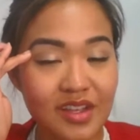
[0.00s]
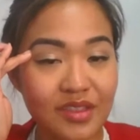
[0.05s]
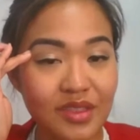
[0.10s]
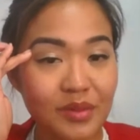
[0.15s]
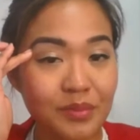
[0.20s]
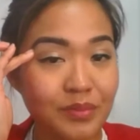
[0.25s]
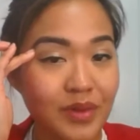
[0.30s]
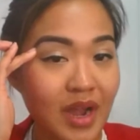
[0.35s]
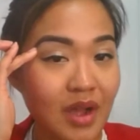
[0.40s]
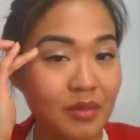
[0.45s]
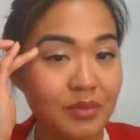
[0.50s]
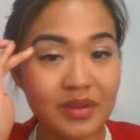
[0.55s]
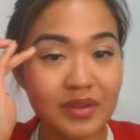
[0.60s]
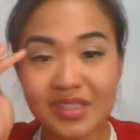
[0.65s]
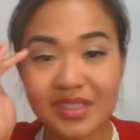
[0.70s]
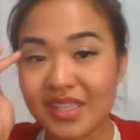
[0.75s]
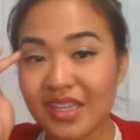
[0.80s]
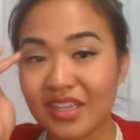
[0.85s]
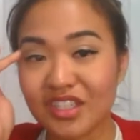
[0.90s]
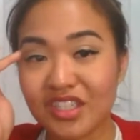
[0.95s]
on the Brow
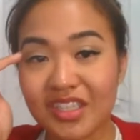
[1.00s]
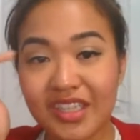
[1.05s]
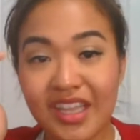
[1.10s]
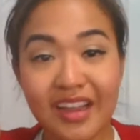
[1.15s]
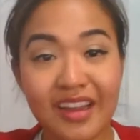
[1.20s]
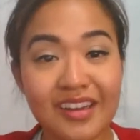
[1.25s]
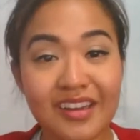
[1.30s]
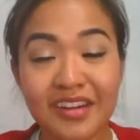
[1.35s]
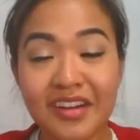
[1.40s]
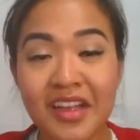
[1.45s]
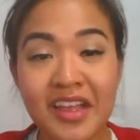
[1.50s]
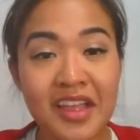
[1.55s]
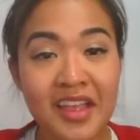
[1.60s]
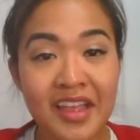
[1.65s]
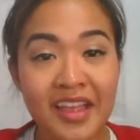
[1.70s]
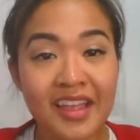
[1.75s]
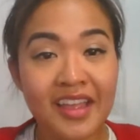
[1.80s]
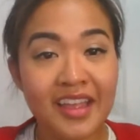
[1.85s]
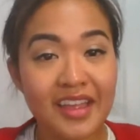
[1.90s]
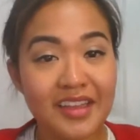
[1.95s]
Precision liner.
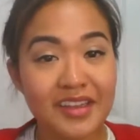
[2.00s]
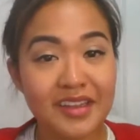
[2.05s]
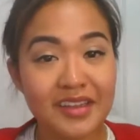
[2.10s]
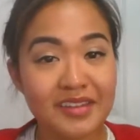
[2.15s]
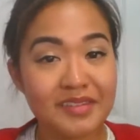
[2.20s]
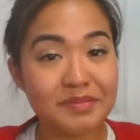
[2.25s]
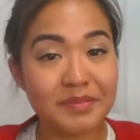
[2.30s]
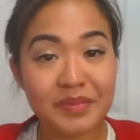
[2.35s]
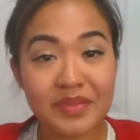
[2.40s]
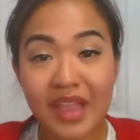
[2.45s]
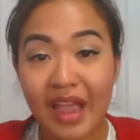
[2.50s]
And